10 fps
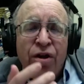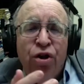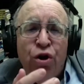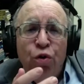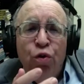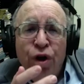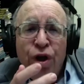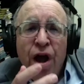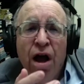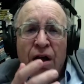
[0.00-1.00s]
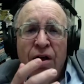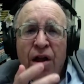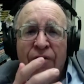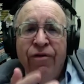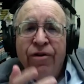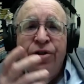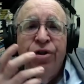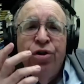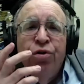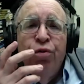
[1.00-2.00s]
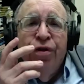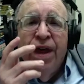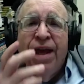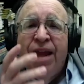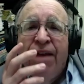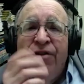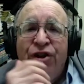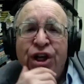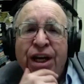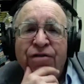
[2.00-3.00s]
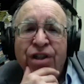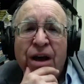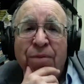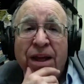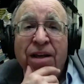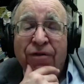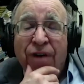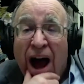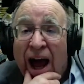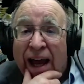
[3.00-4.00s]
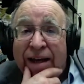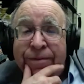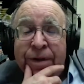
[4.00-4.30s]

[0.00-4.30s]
two young lovers who think they've achieved something divine.